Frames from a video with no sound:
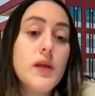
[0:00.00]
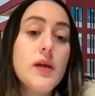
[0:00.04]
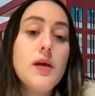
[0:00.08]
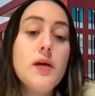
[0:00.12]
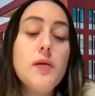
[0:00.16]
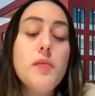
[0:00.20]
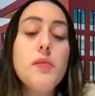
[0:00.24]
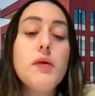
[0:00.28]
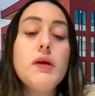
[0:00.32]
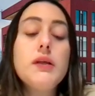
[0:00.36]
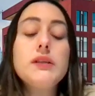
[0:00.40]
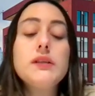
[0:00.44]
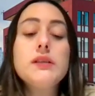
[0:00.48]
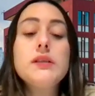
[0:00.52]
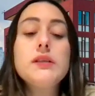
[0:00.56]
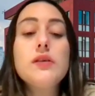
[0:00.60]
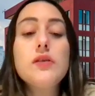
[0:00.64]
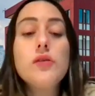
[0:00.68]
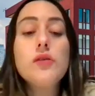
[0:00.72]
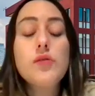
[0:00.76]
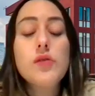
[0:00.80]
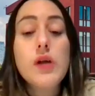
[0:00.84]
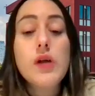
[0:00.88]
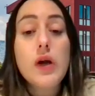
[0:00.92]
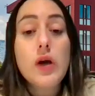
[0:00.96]
Based
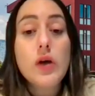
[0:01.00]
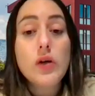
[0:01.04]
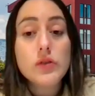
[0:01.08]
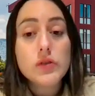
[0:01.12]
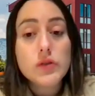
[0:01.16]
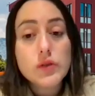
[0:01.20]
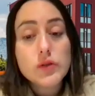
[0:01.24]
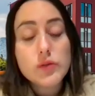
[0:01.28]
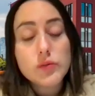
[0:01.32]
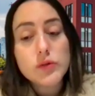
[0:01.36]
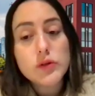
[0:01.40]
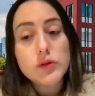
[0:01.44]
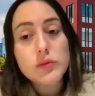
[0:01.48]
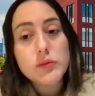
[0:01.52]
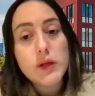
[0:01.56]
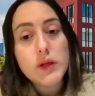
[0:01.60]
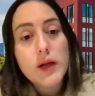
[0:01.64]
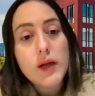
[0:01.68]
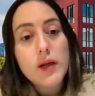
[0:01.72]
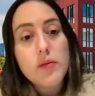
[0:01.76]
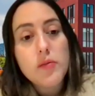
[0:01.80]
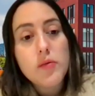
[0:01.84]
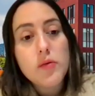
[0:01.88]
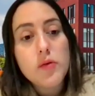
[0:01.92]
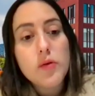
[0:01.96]
on the consumer's
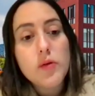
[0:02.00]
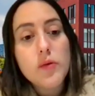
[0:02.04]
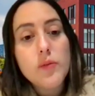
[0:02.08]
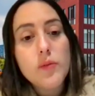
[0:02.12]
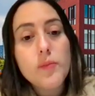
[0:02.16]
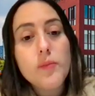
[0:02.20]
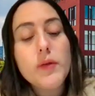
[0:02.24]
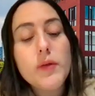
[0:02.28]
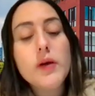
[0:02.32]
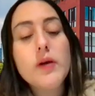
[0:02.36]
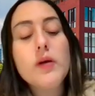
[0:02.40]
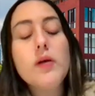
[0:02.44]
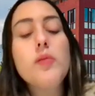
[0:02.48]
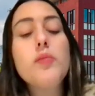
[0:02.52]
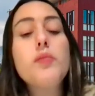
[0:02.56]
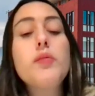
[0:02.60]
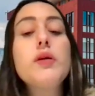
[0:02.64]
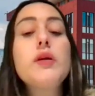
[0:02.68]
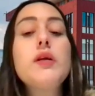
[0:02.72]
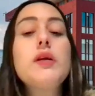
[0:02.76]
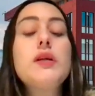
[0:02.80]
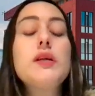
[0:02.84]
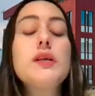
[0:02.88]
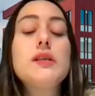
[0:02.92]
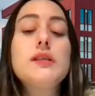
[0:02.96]
behavior, the
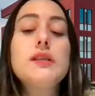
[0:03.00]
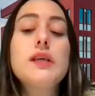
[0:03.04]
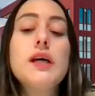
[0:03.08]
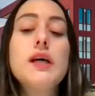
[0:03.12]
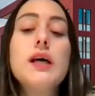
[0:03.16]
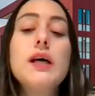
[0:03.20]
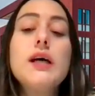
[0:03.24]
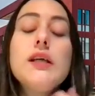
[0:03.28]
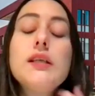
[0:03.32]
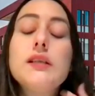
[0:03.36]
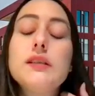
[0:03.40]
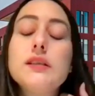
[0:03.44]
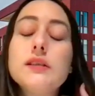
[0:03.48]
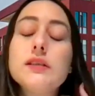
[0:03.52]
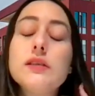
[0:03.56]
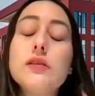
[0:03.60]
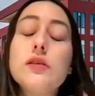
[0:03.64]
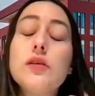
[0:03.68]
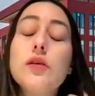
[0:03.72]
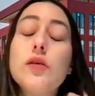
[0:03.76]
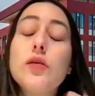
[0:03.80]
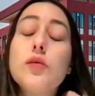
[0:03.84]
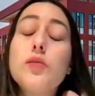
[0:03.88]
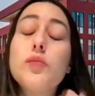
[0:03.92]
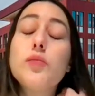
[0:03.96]
company decides
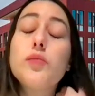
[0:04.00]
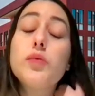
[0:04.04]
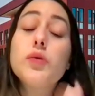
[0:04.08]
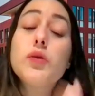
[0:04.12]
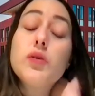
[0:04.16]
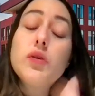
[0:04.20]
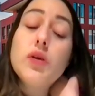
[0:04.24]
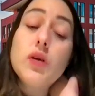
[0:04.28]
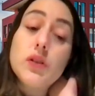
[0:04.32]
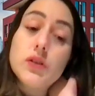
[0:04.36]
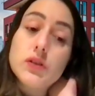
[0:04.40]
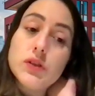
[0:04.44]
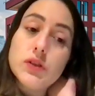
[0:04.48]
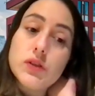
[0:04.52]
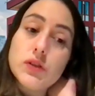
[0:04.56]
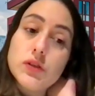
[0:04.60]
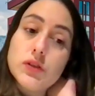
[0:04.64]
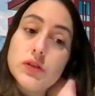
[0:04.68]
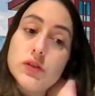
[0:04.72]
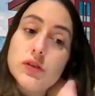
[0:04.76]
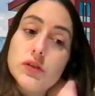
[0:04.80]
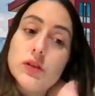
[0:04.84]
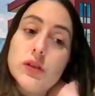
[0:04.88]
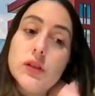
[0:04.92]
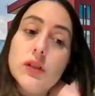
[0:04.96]
on
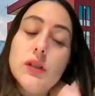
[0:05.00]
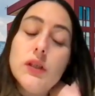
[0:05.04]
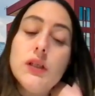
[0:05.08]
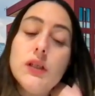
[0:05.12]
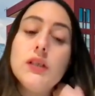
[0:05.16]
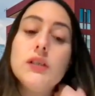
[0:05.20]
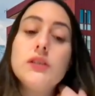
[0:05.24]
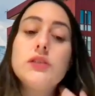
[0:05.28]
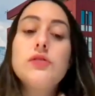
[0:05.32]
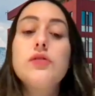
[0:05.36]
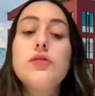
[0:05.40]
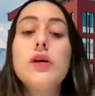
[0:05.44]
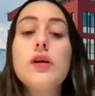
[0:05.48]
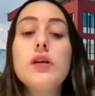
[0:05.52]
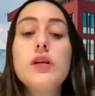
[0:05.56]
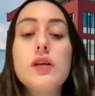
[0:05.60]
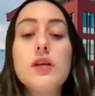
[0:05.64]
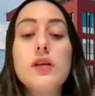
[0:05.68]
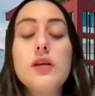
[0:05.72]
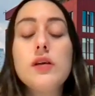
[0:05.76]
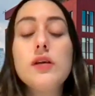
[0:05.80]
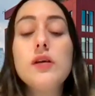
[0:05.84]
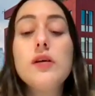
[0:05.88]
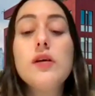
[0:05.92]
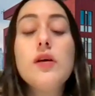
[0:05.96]
production
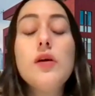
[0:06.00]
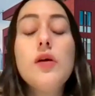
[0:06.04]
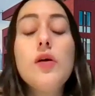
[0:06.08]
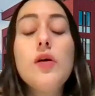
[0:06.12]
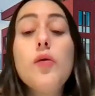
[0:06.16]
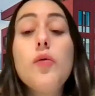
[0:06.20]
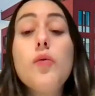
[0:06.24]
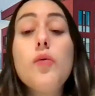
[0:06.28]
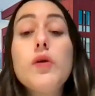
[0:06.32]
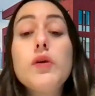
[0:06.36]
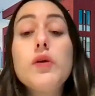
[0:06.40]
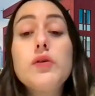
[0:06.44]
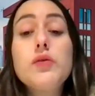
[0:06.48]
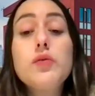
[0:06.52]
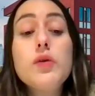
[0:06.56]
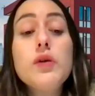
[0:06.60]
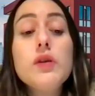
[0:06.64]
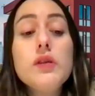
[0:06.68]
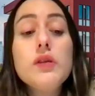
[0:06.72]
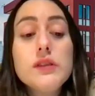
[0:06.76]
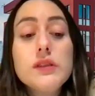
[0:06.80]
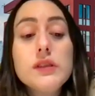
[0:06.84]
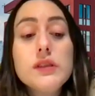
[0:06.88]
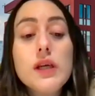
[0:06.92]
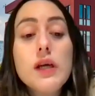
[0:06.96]
strategy, which will
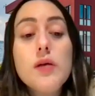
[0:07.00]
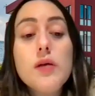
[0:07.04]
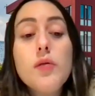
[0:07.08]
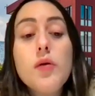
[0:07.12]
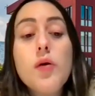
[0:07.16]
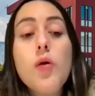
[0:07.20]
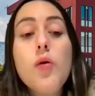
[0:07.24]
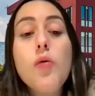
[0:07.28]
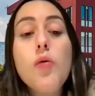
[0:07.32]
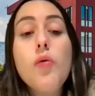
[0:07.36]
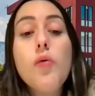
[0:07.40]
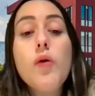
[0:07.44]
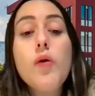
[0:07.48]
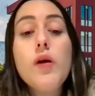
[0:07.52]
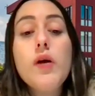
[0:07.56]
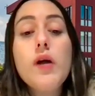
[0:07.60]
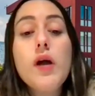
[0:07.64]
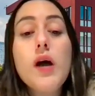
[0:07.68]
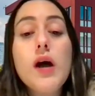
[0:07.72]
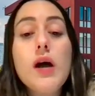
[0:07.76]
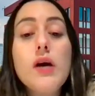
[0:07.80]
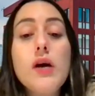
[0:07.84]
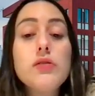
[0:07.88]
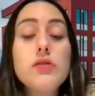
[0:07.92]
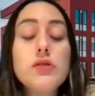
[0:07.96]
save on
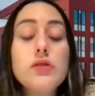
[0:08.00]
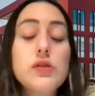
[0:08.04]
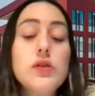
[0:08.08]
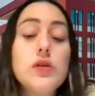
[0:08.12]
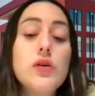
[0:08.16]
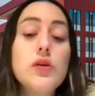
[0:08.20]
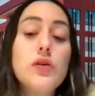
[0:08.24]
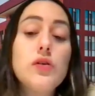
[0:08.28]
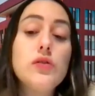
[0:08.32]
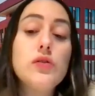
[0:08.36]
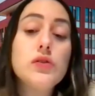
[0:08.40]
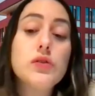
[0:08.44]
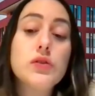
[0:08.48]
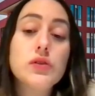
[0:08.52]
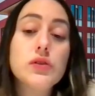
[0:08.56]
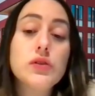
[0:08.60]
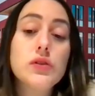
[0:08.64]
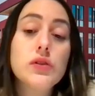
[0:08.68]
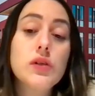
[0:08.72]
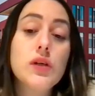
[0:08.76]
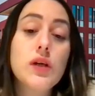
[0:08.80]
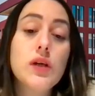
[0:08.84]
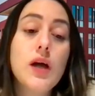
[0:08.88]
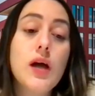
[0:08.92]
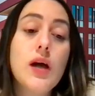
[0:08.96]
warehouse costs
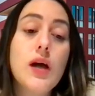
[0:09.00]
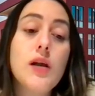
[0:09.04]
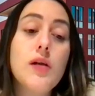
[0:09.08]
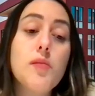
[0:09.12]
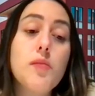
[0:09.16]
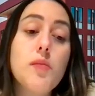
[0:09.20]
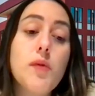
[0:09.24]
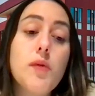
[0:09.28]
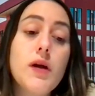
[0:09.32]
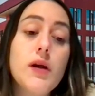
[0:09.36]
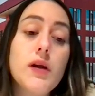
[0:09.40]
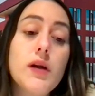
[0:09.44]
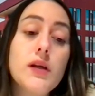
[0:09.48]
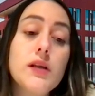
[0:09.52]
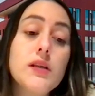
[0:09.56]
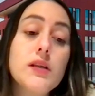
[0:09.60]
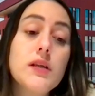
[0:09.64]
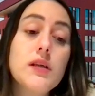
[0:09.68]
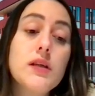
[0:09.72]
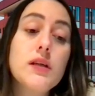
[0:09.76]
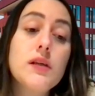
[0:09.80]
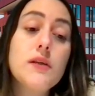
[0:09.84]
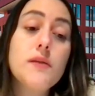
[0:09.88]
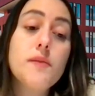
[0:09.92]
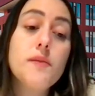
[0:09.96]
and
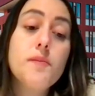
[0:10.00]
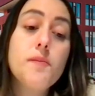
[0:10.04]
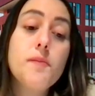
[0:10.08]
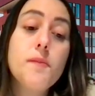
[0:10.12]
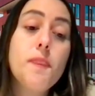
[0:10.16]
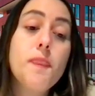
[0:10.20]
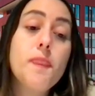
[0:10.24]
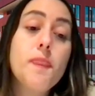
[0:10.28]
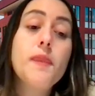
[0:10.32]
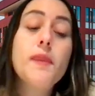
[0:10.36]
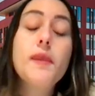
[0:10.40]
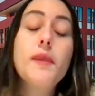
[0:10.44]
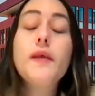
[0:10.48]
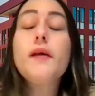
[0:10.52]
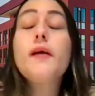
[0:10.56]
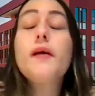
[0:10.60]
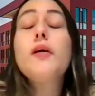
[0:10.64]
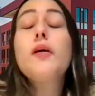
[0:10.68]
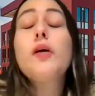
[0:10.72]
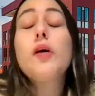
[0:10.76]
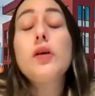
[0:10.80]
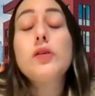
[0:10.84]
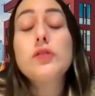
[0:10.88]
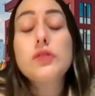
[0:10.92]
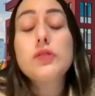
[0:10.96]
marketing
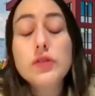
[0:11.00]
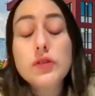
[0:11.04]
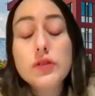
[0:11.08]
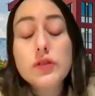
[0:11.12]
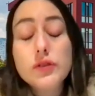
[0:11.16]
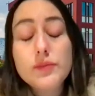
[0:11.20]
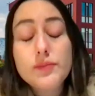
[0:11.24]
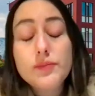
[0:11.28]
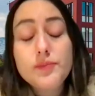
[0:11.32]
costs.